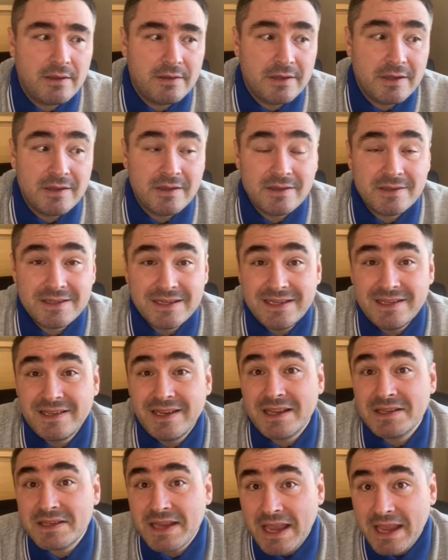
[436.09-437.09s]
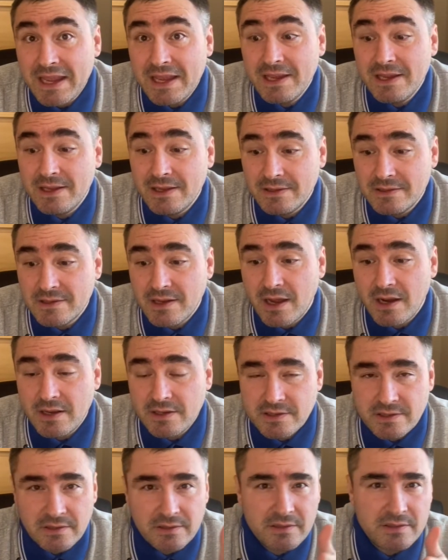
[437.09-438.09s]
the CCSA in Thailand,
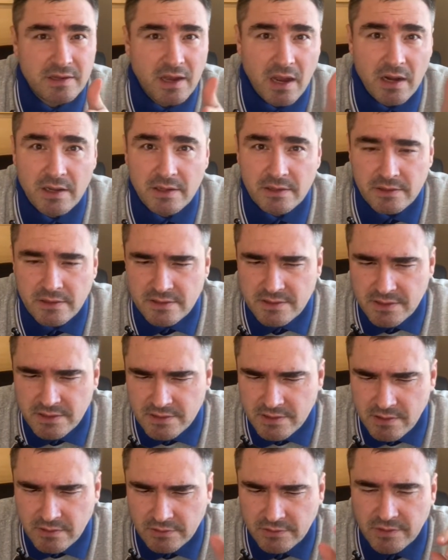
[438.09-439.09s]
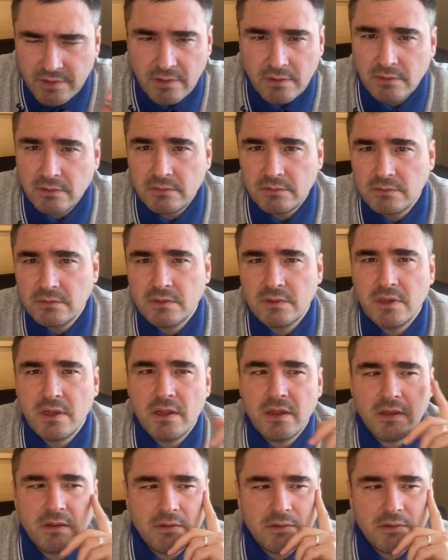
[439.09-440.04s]
so the Thailand Disease Control uh,